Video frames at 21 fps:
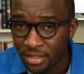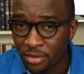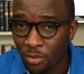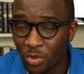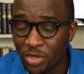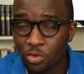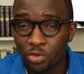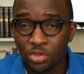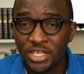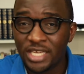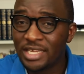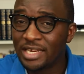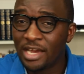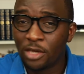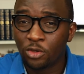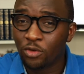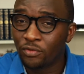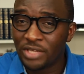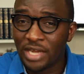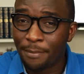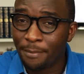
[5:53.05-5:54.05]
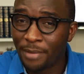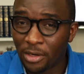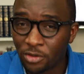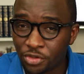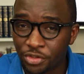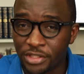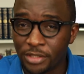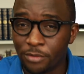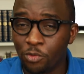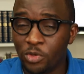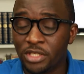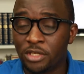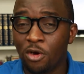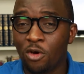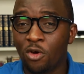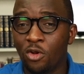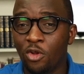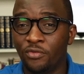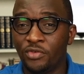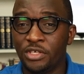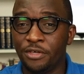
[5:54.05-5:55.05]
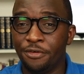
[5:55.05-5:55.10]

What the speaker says: when you take it out of that boundary with all of